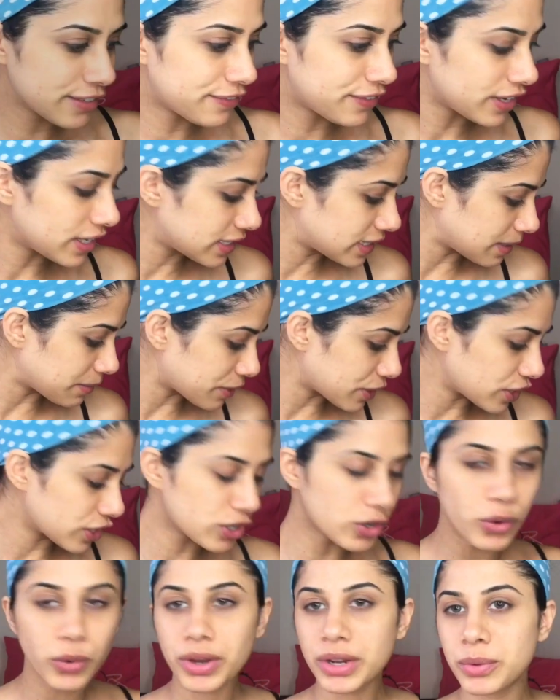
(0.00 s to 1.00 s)
So first I'm
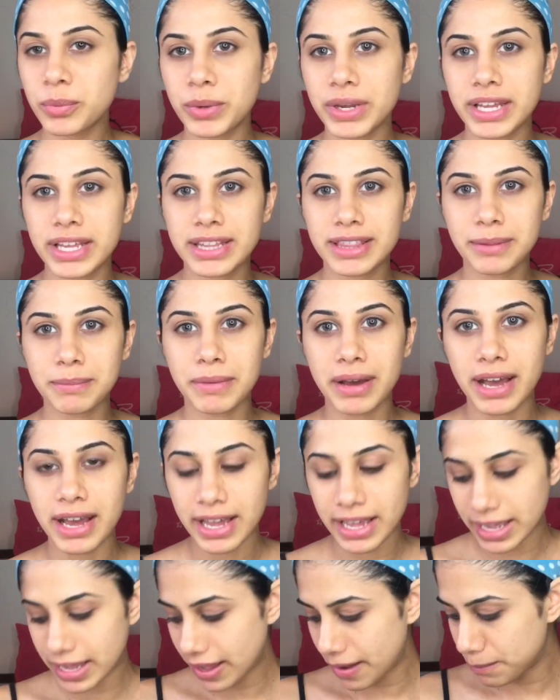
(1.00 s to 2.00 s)
gonna go in with
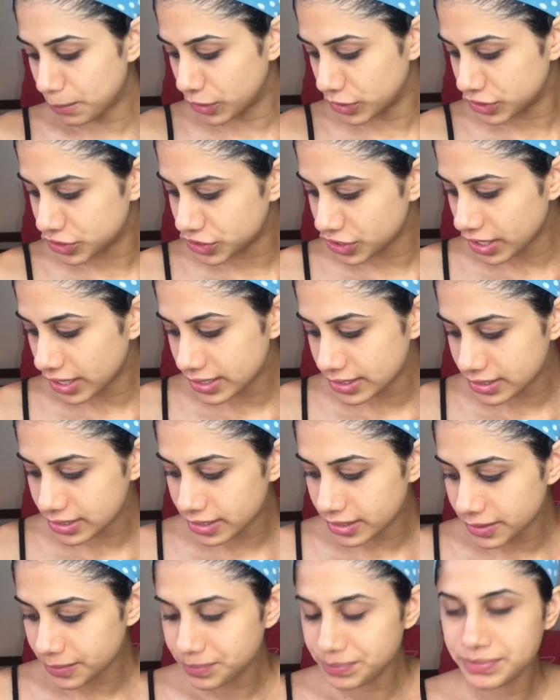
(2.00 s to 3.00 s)
my
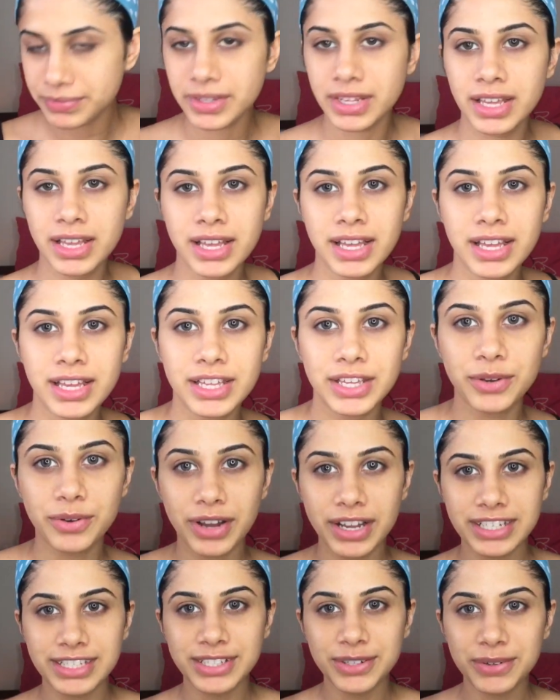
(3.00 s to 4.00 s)
moisturizer. You
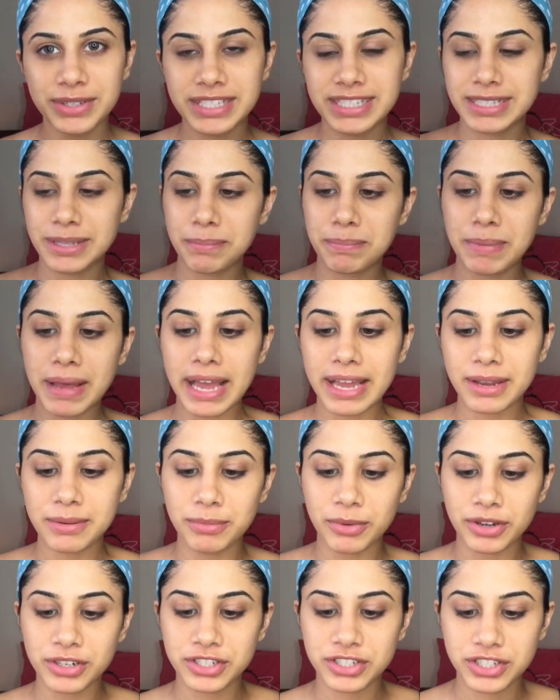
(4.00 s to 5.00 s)
guys know it's the
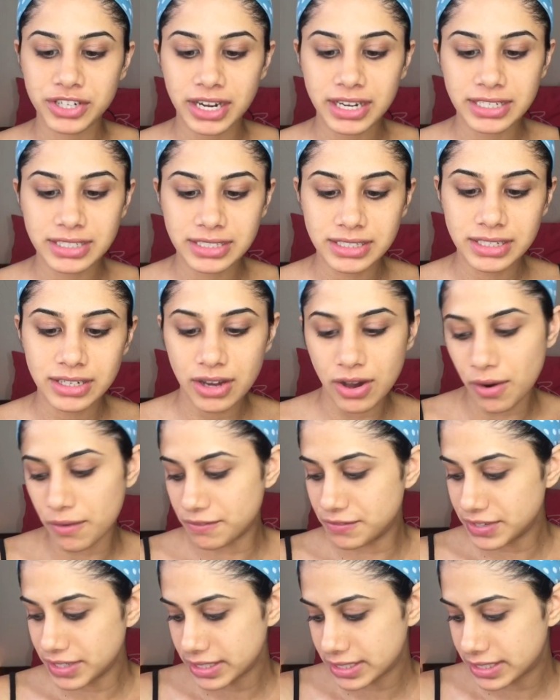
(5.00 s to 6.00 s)
P.A.C moisturizer,
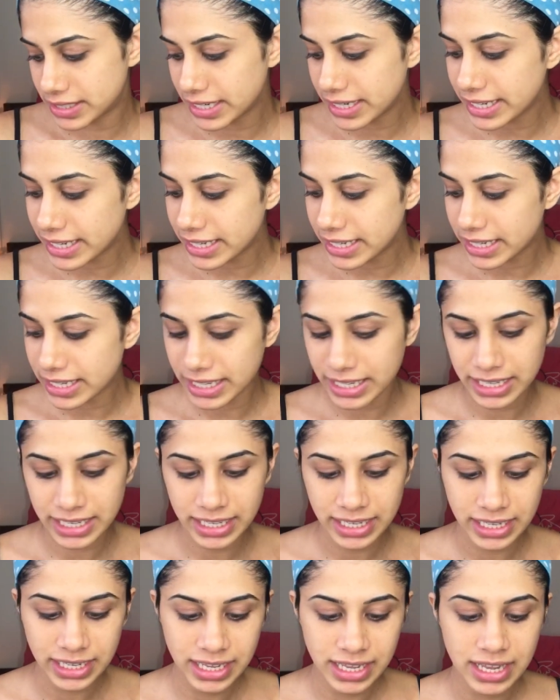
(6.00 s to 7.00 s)
obviously.
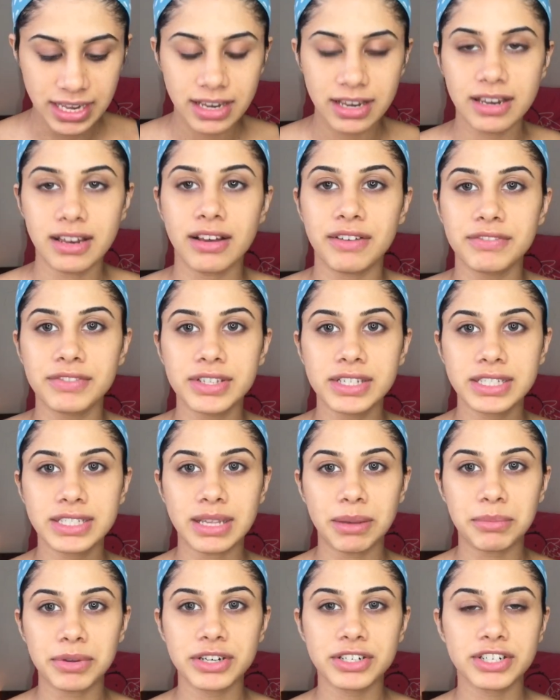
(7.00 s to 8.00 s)
Love this.
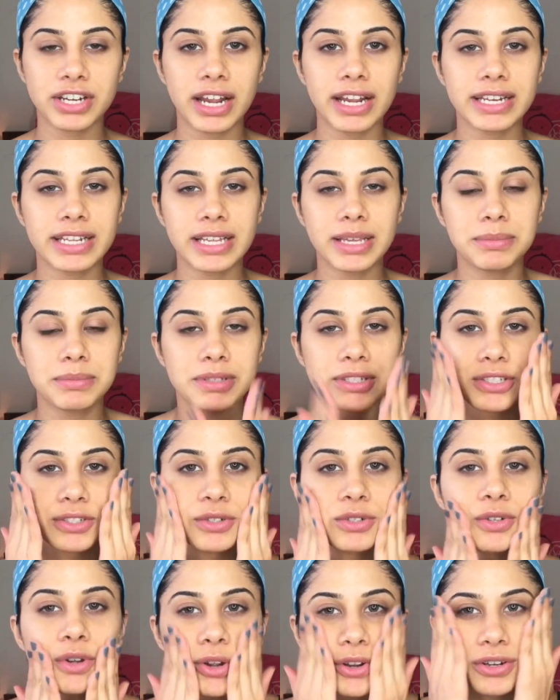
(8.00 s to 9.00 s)
I'm gonna try and keep this
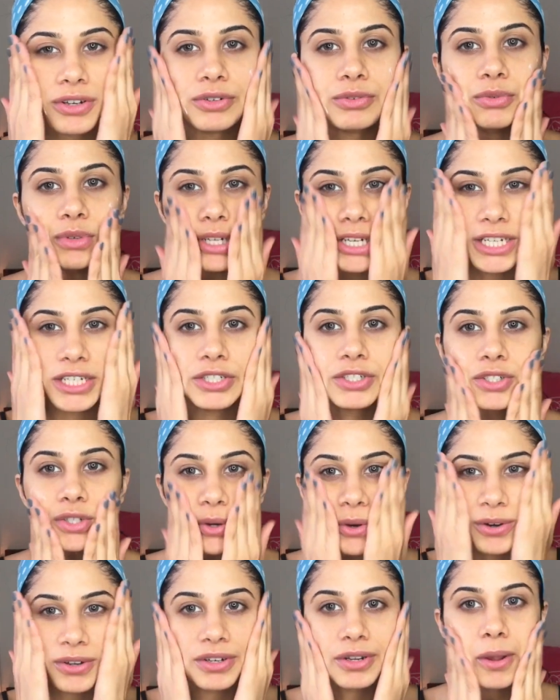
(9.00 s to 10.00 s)
tutorial really
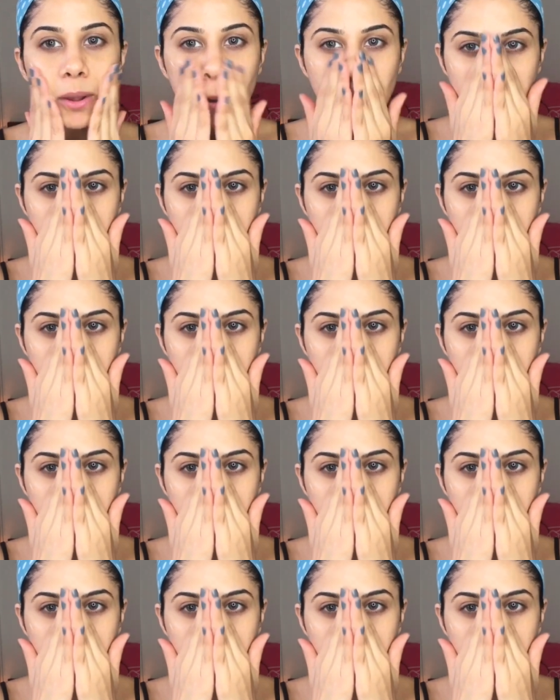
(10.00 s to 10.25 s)
short.